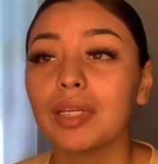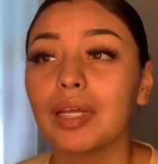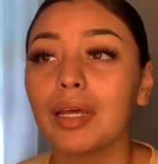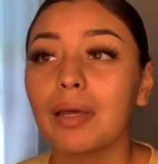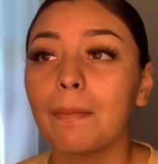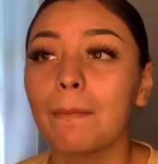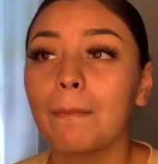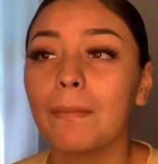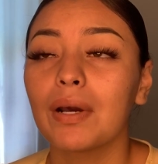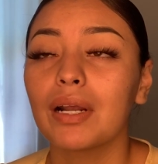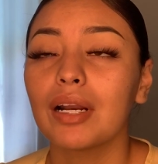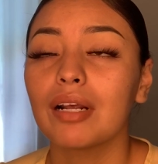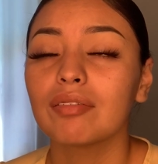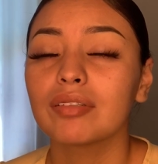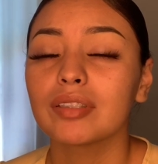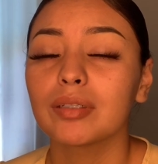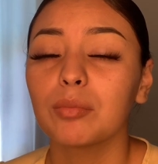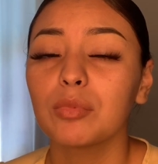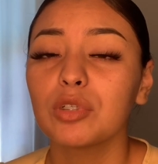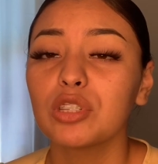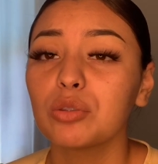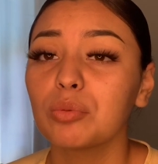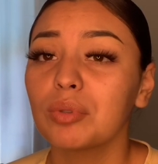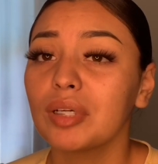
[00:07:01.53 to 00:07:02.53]
But if
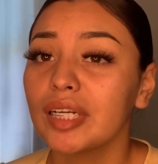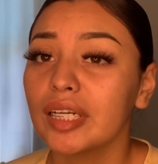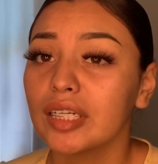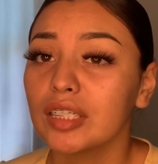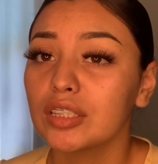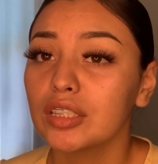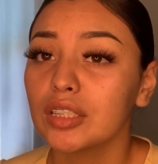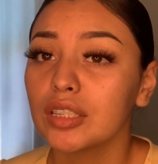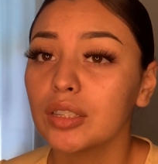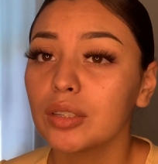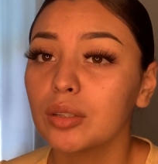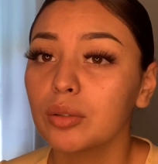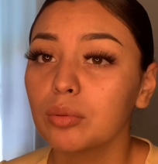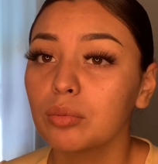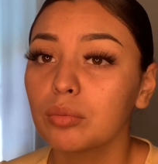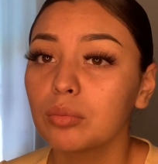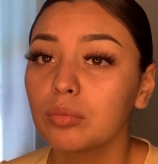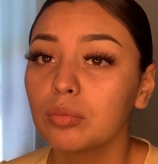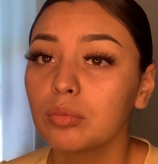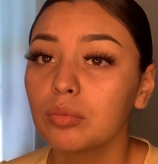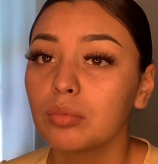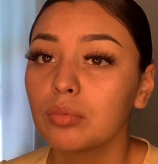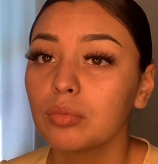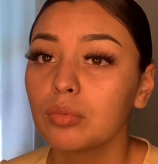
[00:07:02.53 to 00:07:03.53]
someone's really into you,
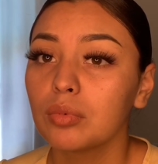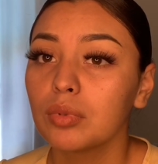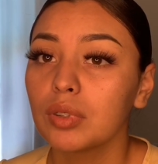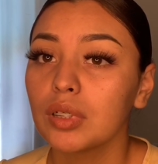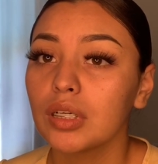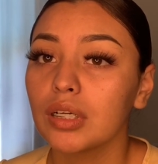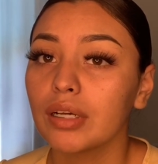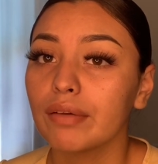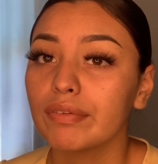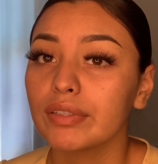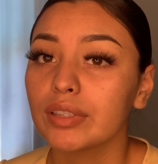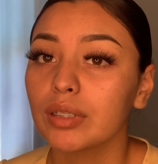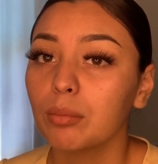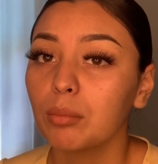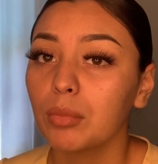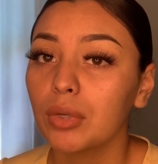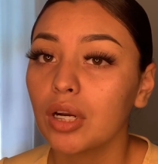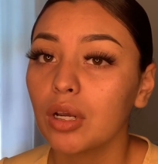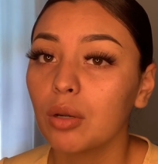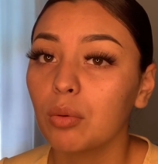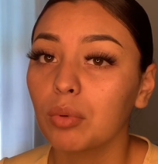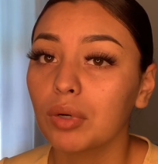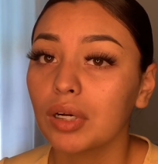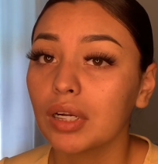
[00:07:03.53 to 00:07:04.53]
if somebody
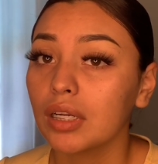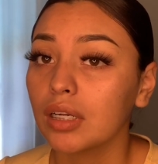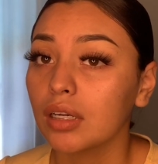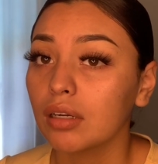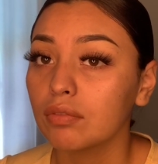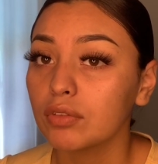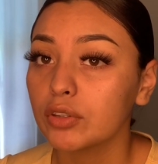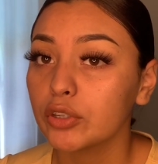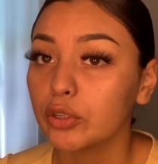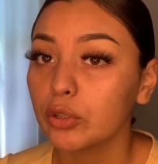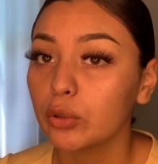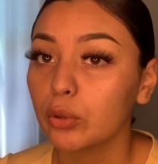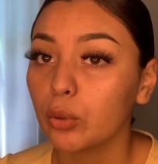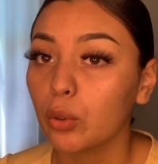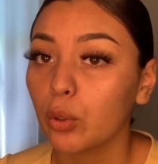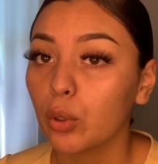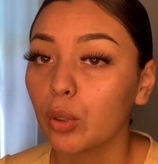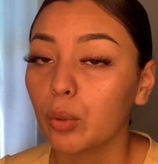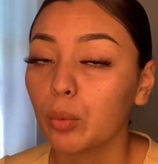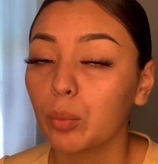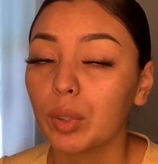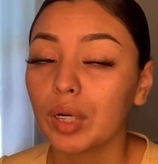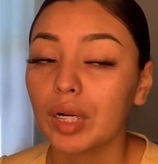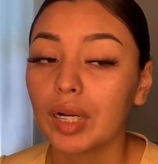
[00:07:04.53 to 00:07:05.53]
really loves you or
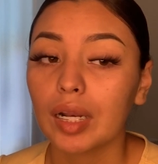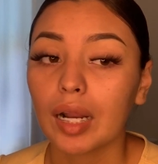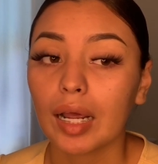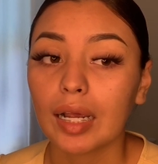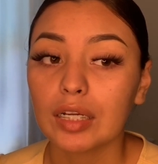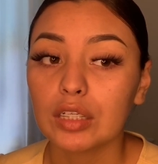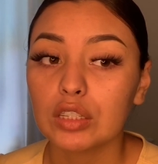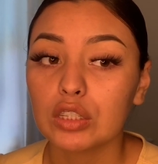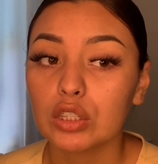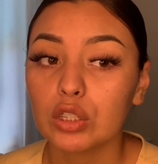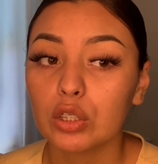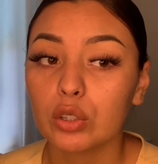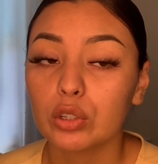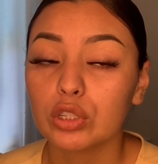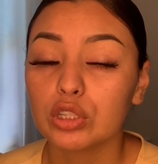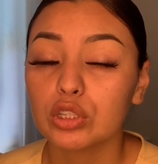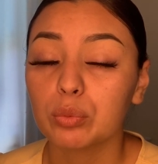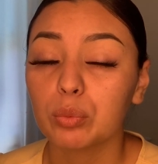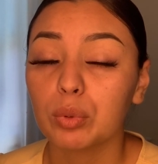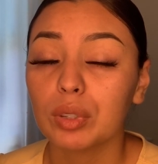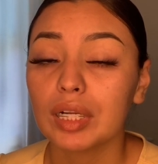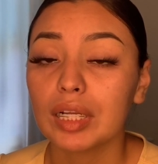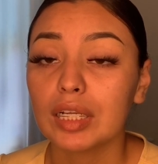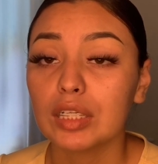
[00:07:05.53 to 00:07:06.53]
really likes you or is
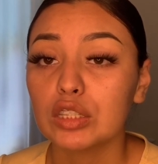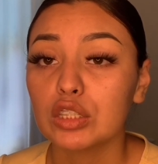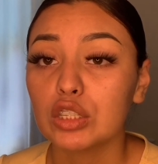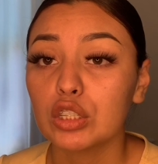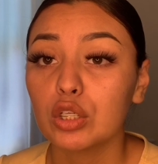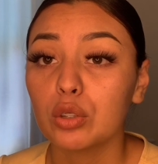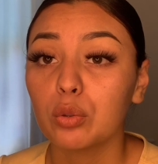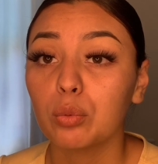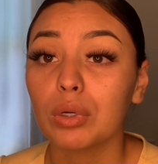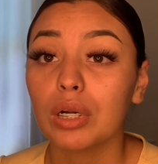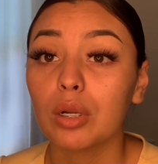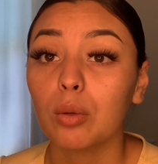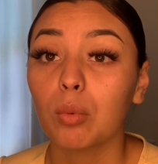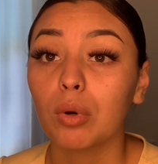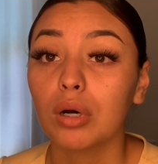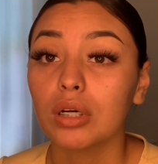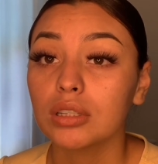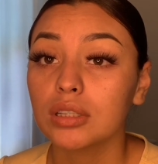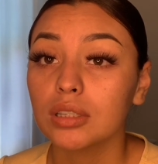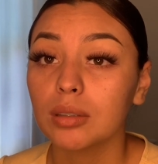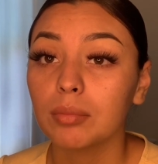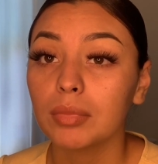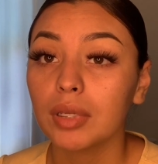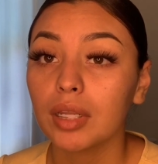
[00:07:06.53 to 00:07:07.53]
really into you, really wants
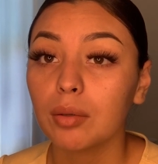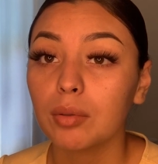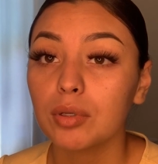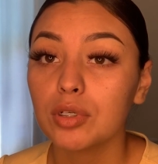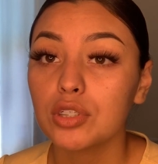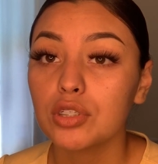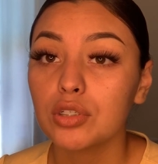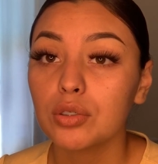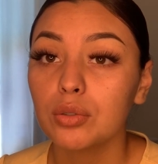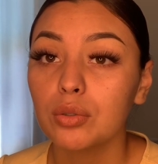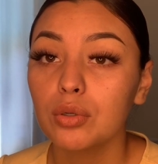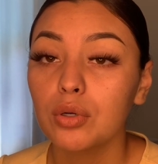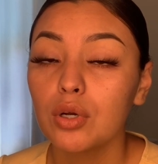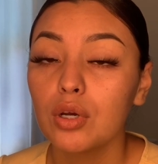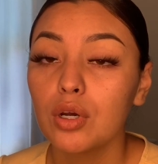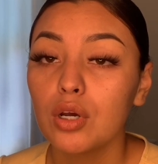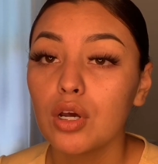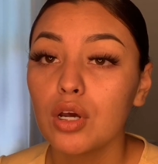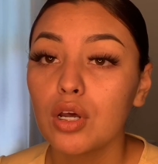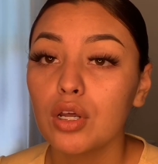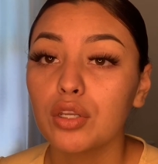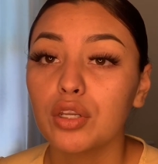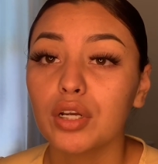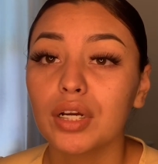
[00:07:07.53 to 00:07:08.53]
something with you,
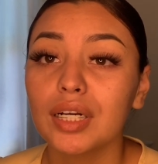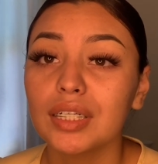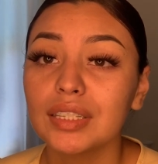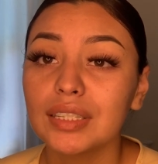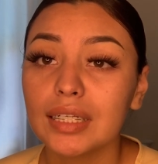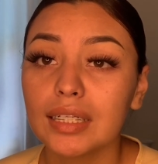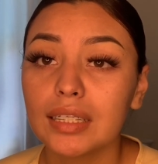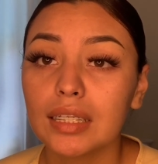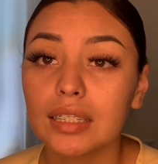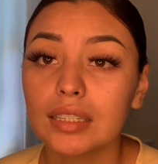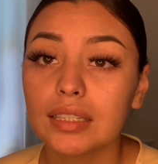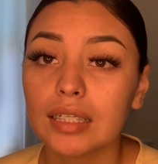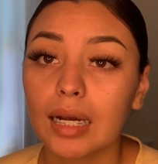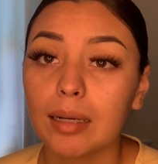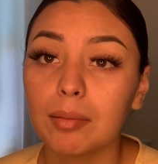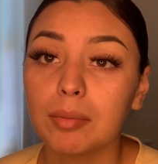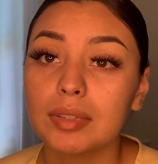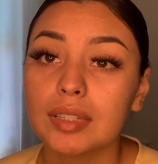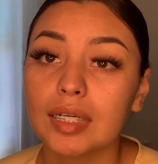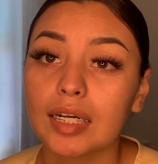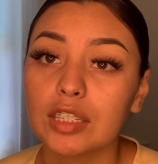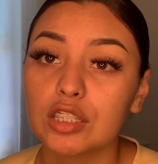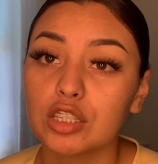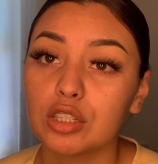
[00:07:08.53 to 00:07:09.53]
they're gonna take the time to
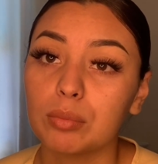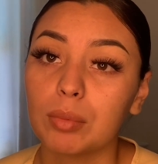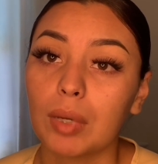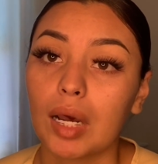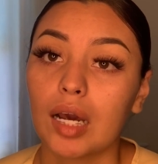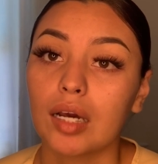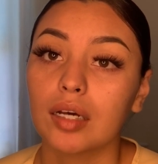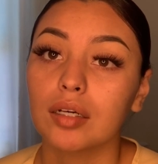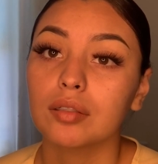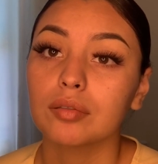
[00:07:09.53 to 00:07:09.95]
text you back.